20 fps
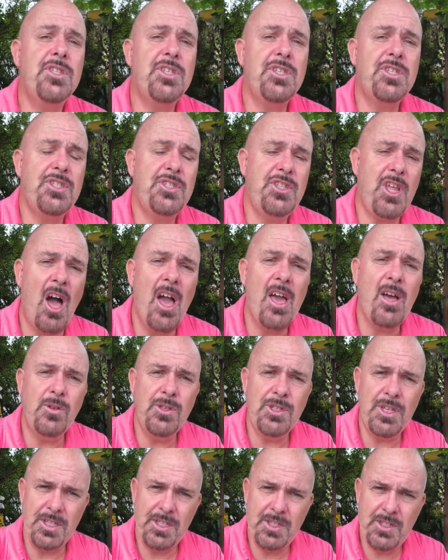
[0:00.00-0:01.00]
styles
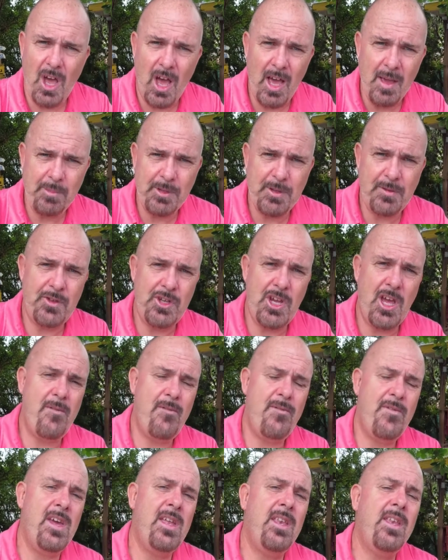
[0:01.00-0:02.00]
and types of jet
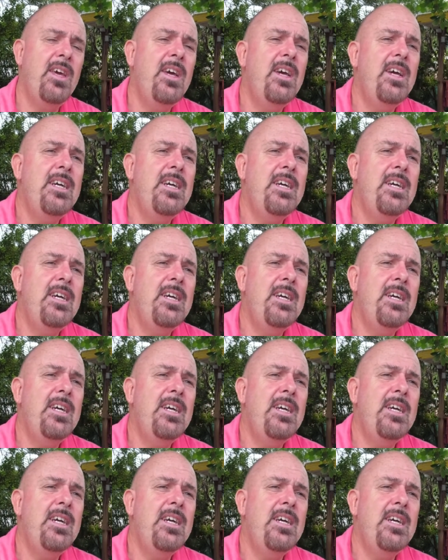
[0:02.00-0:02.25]
fin,